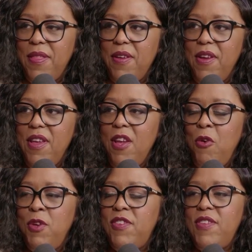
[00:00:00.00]
brother
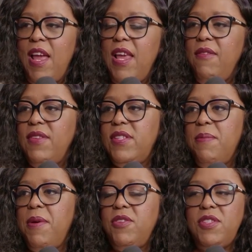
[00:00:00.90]
was not even
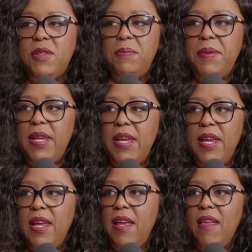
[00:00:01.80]
supposed to
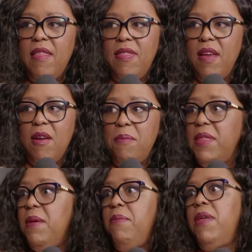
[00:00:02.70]
be there,
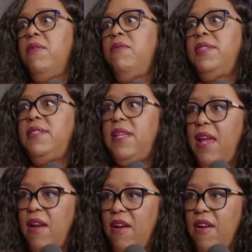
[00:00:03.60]
but the brother was
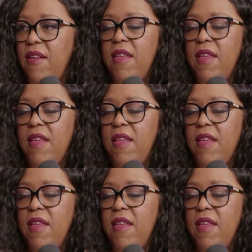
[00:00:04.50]
there.